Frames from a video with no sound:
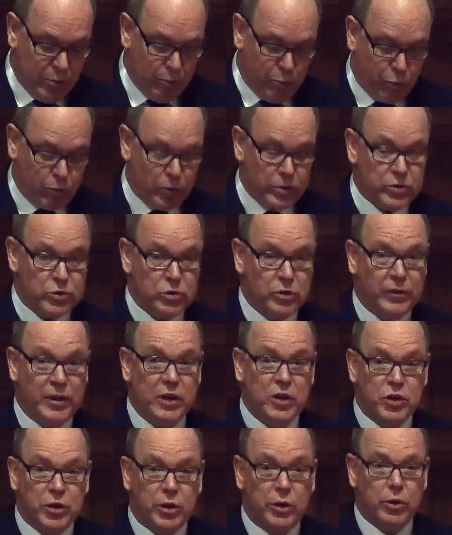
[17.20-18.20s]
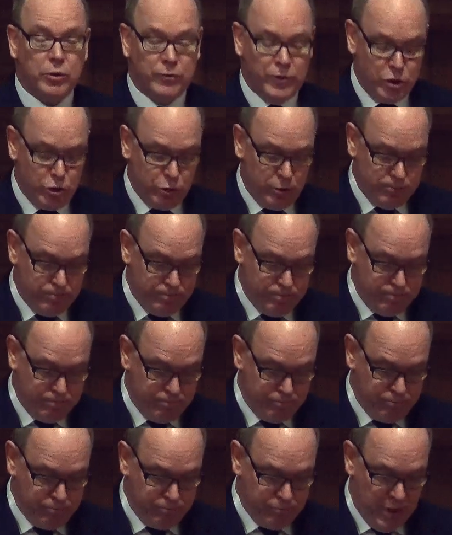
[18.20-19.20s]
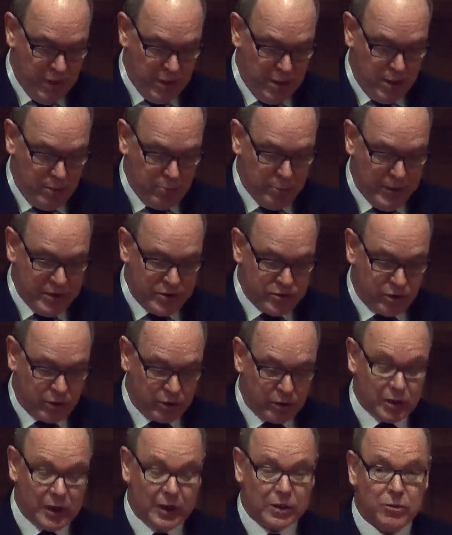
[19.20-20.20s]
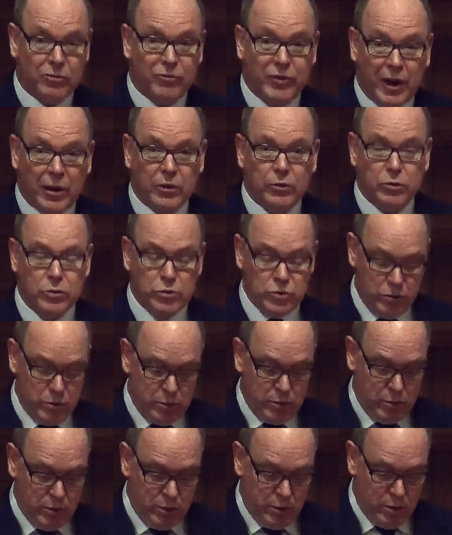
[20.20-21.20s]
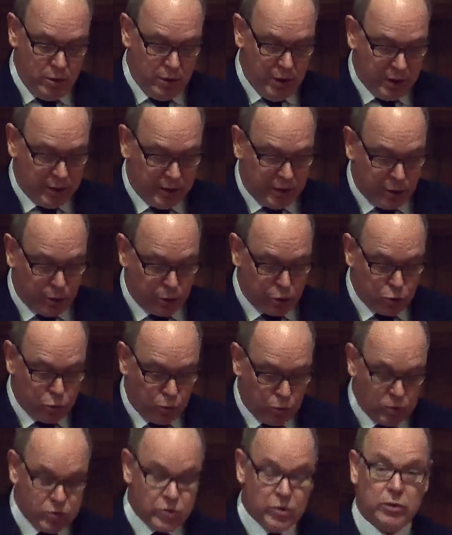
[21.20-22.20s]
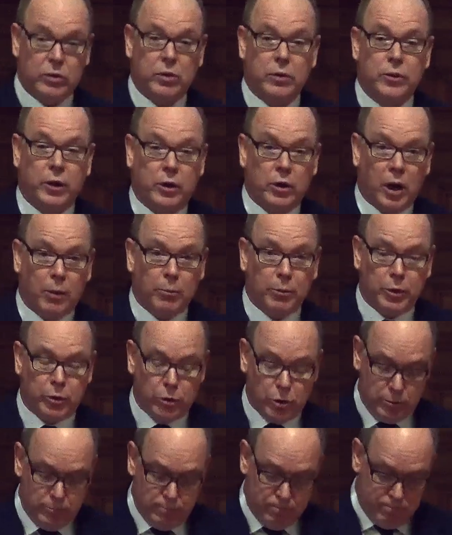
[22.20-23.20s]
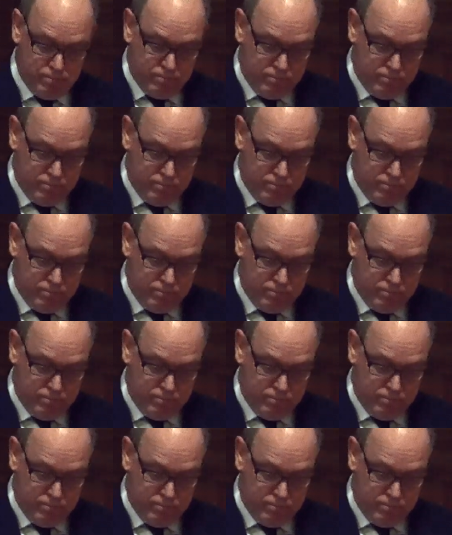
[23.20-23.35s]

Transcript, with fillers: the importance of a shared vision based on collective values and geared towards the common good